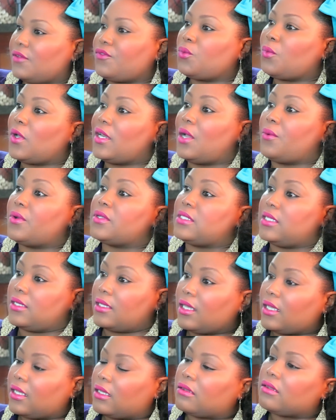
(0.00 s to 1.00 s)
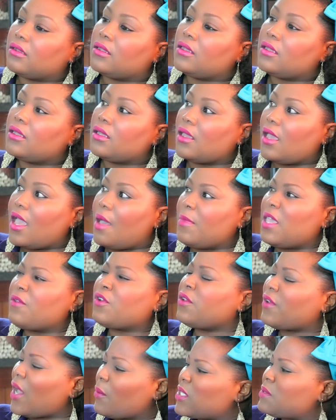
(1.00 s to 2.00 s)
that even when I was a kid,
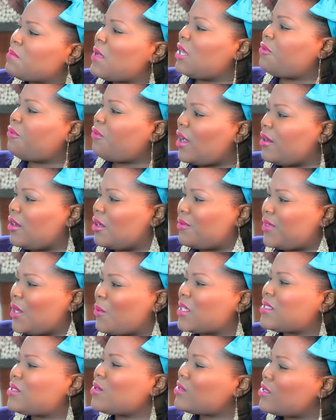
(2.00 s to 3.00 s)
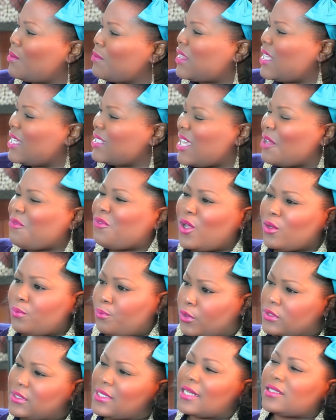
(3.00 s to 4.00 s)
even if I was made fun of, there were still some things I
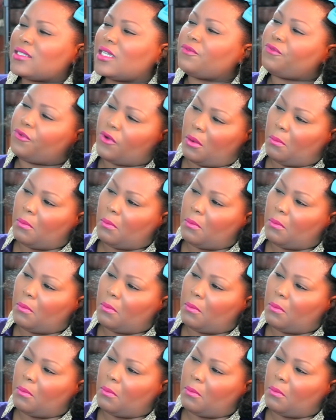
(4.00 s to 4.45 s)
felt protected